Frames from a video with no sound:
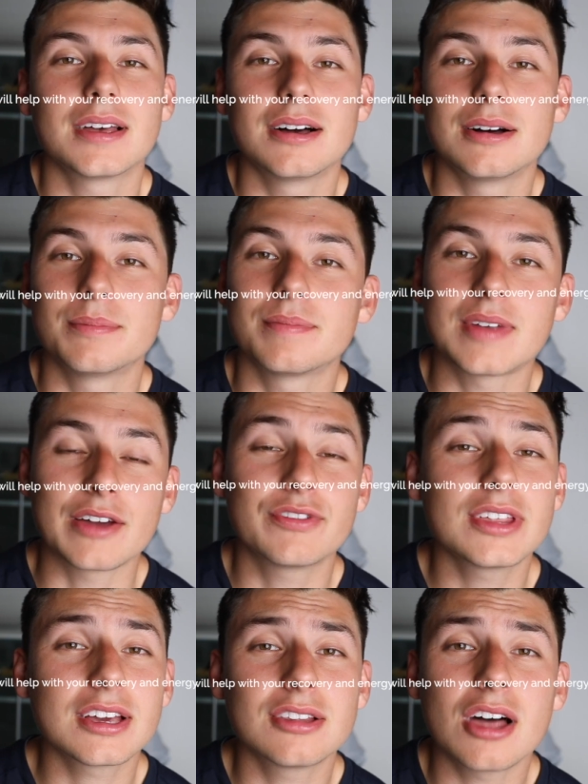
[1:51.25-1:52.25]
I
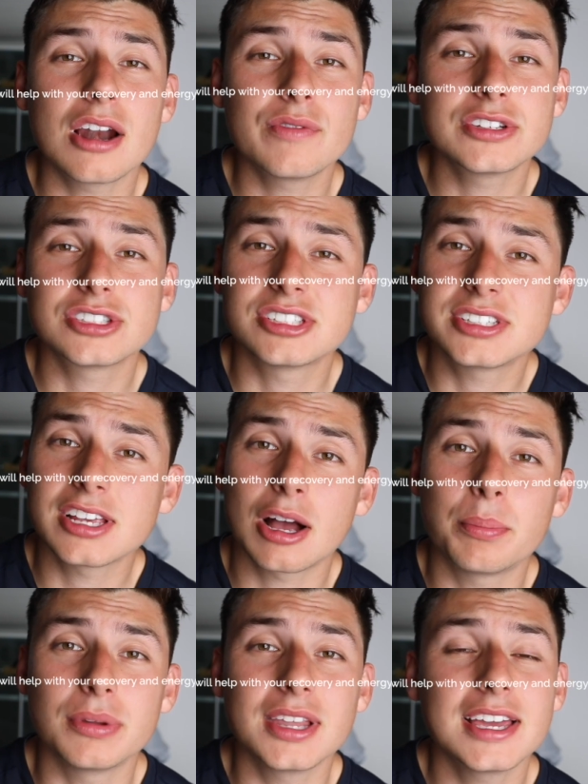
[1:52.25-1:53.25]
feel like a lot of us are staying
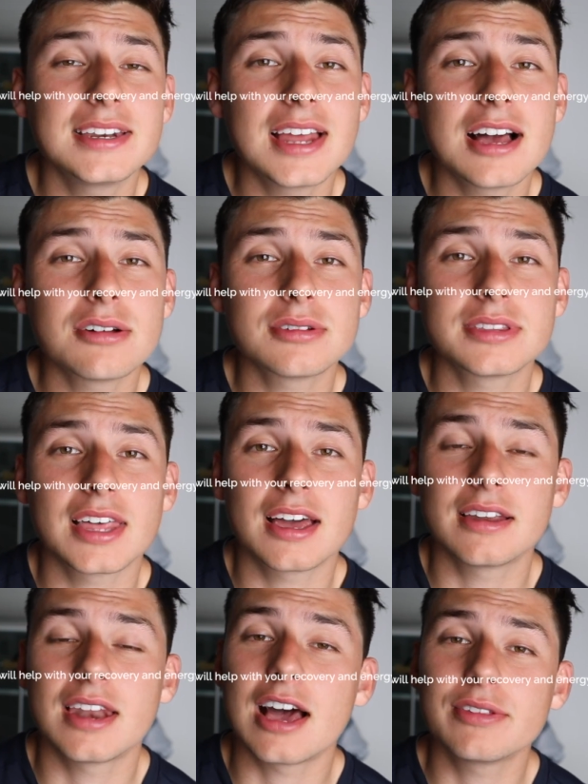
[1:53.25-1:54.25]
up late now
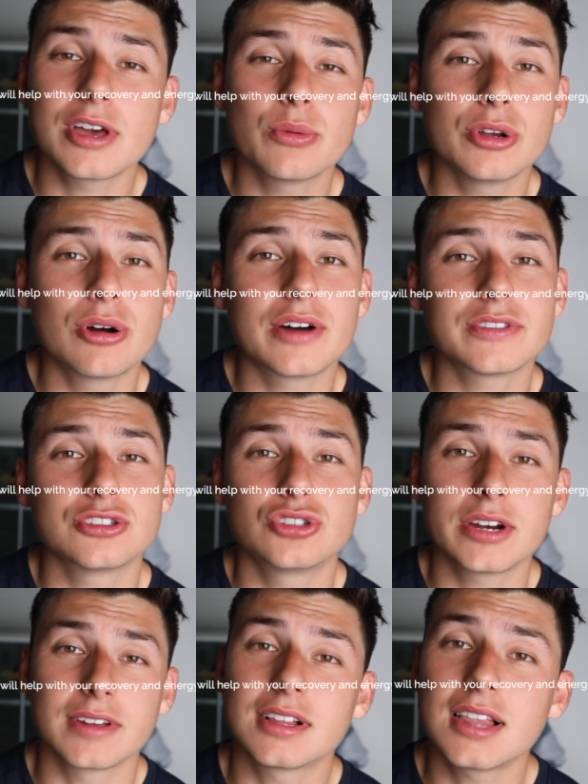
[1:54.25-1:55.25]
that we don't have to
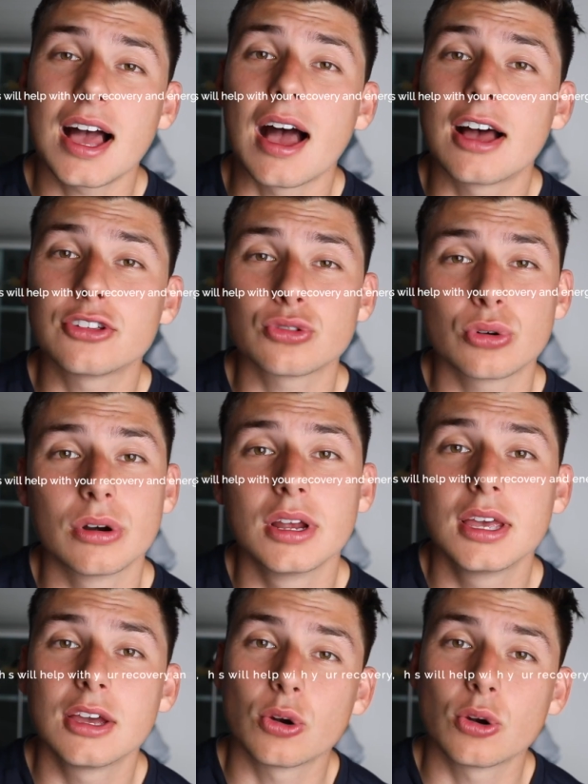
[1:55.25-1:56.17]
drive to class or